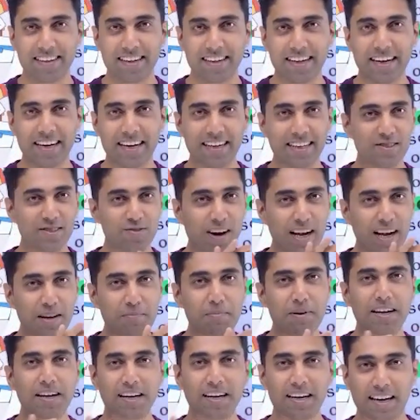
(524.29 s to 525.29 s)
it is one
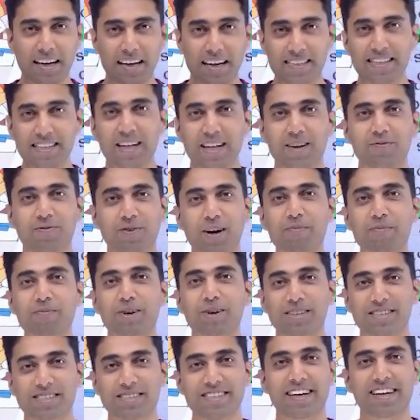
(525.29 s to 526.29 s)
minute lesser from
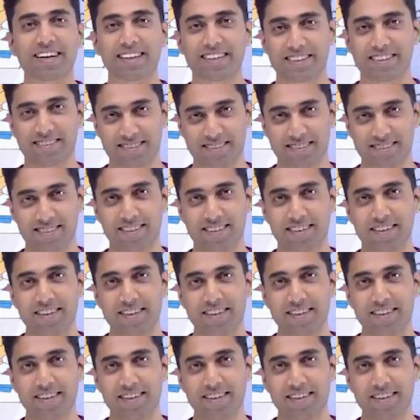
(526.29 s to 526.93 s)
your studies.